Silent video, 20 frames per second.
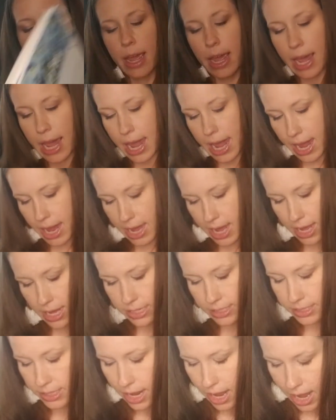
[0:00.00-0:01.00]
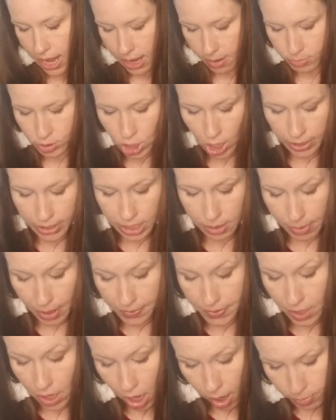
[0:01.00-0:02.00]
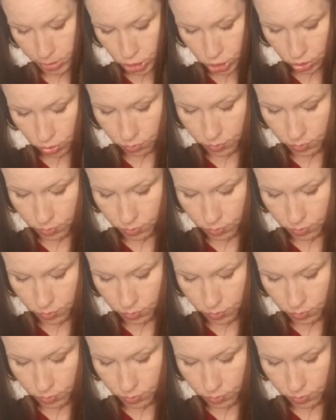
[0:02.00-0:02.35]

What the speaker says: And talking about the optional